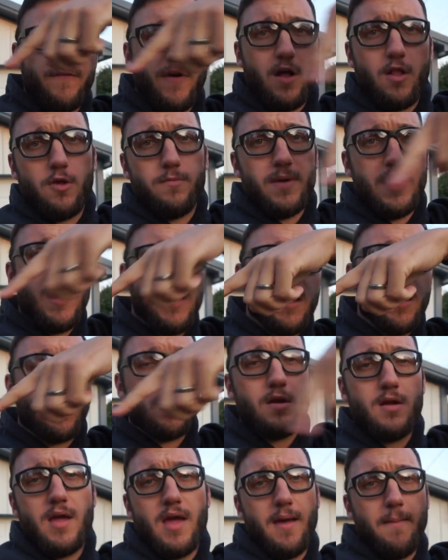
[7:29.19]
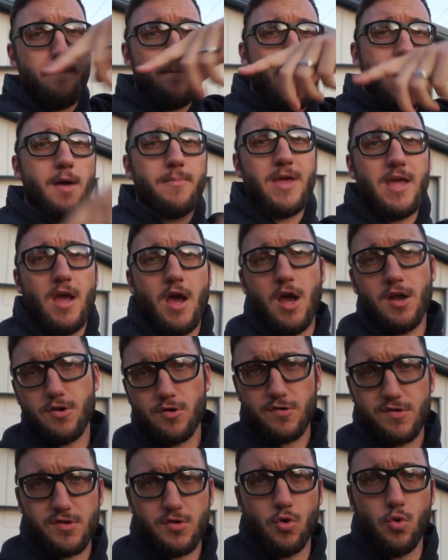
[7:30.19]
Follow me here,
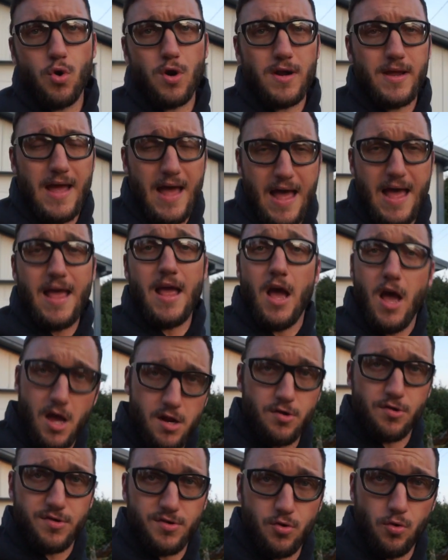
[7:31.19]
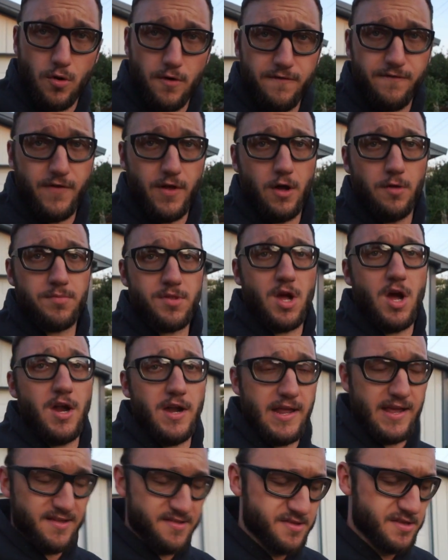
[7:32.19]
Bobby_Guy_Films on
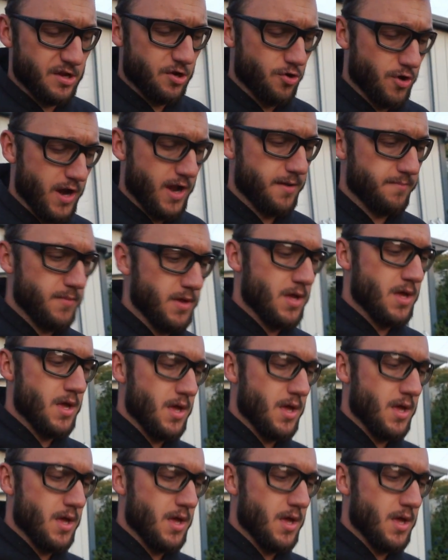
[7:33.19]
Instagram.